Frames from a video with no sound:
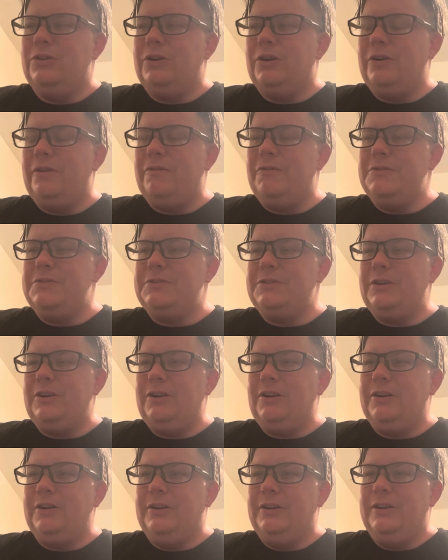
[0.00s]
of this
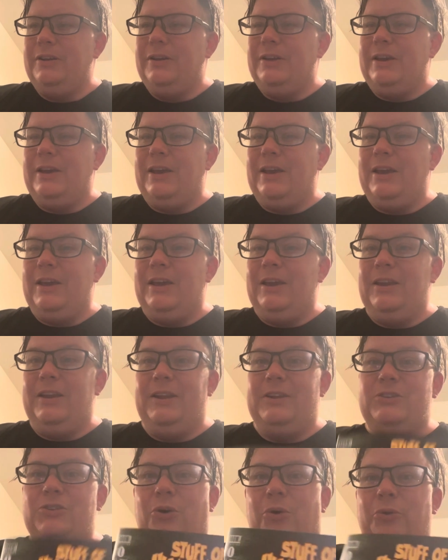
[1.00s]
year and
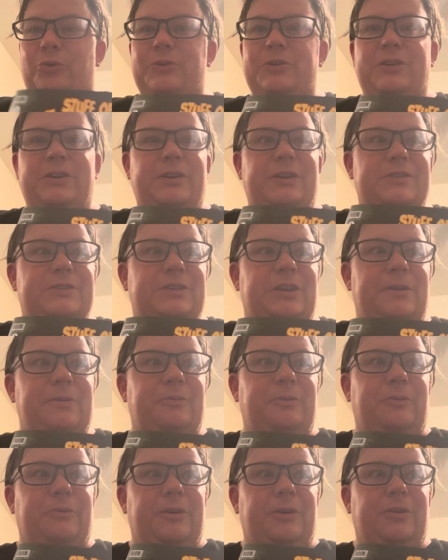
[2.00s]
it totally escaped
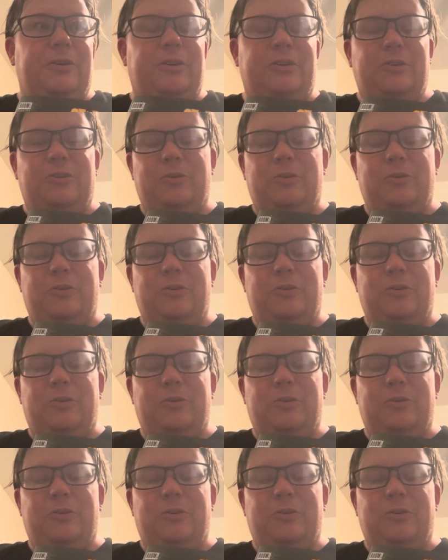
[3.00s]
my radar.